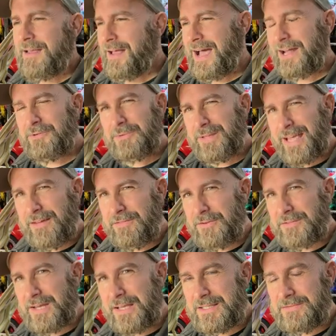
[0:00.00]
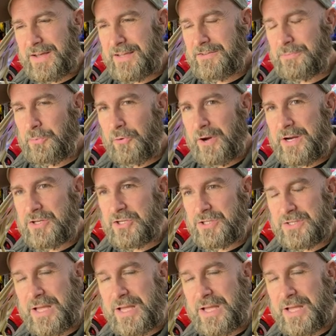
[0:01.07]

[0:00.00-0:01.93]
I don't really have those kinds of aspirations.